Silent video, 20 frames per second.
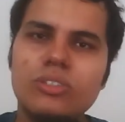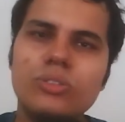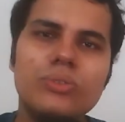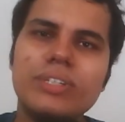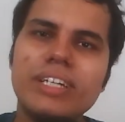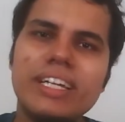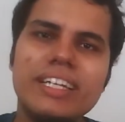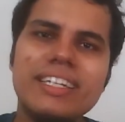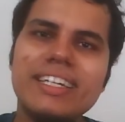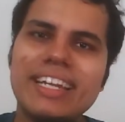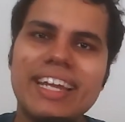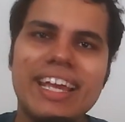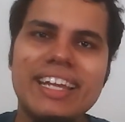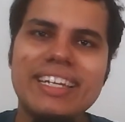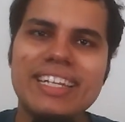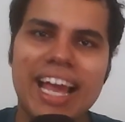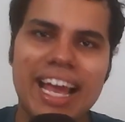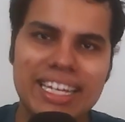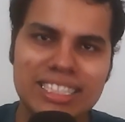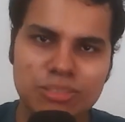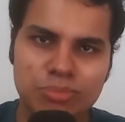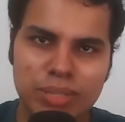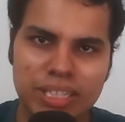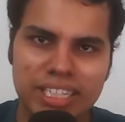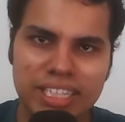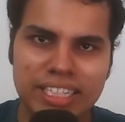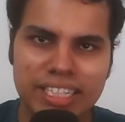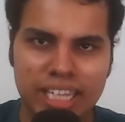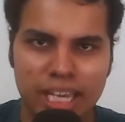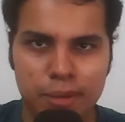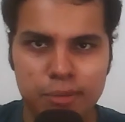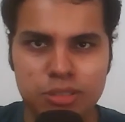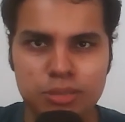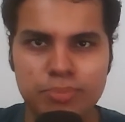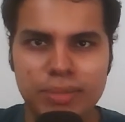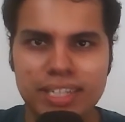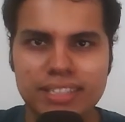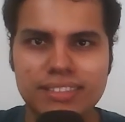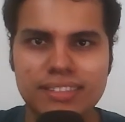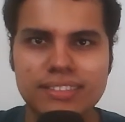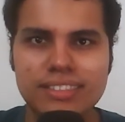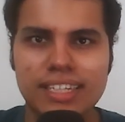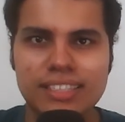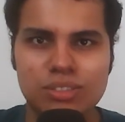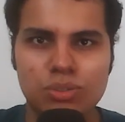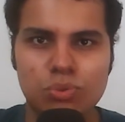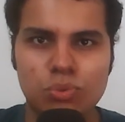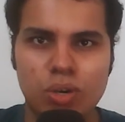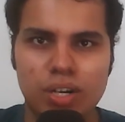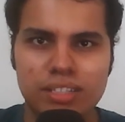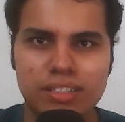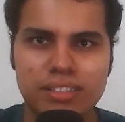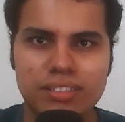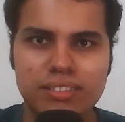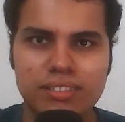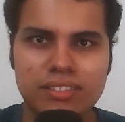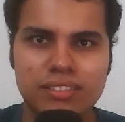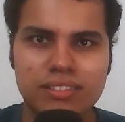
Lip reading: You can create as many namespaces as you want.